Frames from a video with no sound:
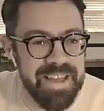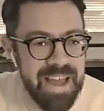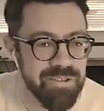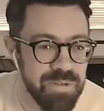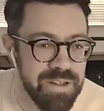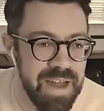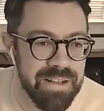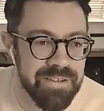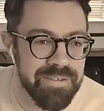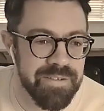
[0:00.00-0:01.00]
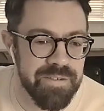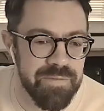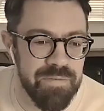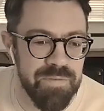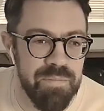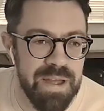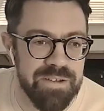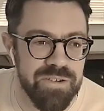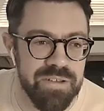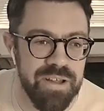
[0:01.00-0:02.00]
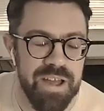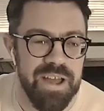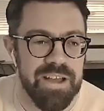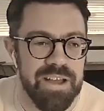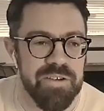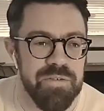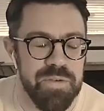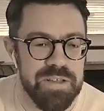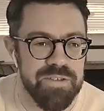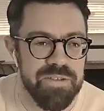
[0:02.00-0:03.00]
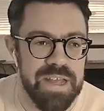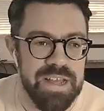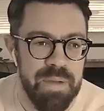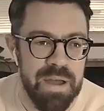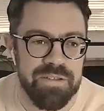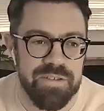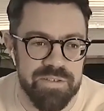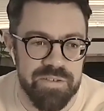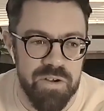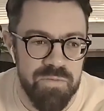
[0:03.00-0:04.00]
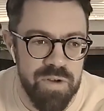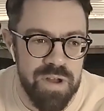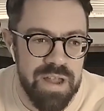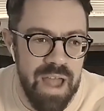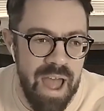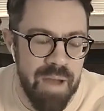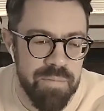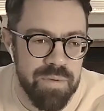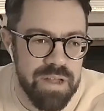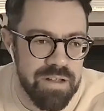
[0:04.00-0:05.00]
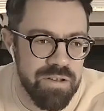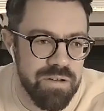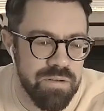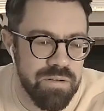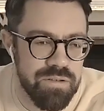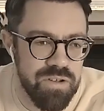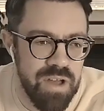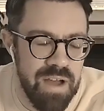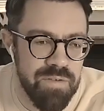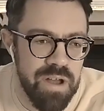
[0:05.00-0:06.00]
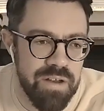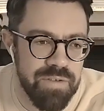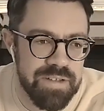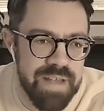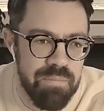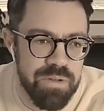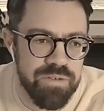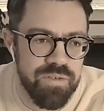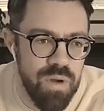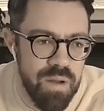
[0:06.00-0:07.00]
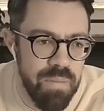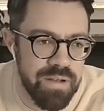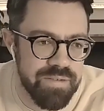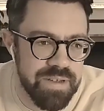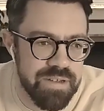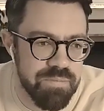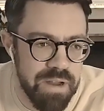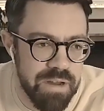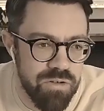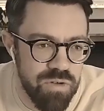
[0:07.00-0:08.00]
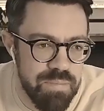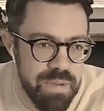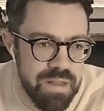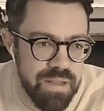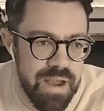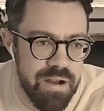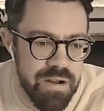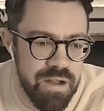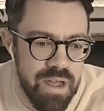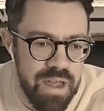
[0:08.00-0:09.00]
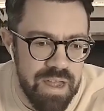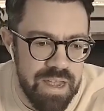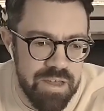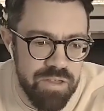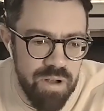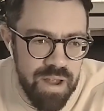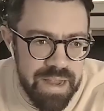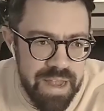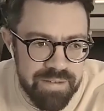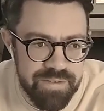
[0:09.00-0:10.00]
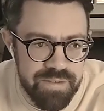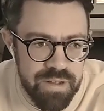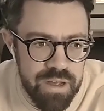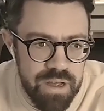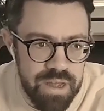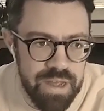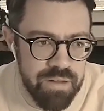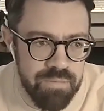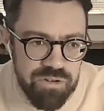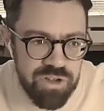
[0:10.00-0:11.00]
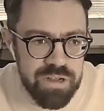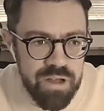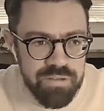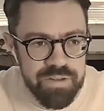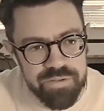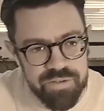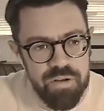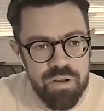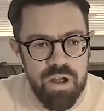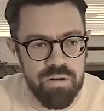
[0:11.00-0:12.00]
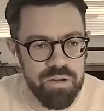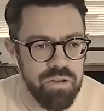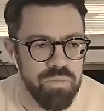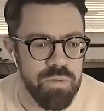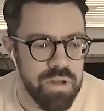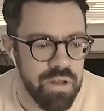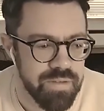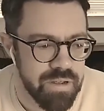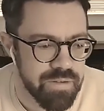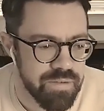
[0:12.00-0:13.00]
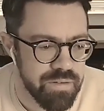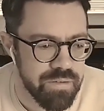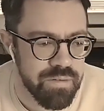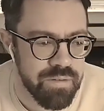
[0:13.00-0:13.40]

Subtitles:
in the actual analysis of information. So if we think about discovery, do you have kind of examples of where biases might creep in there, either, I guess, in the machine context or a human context?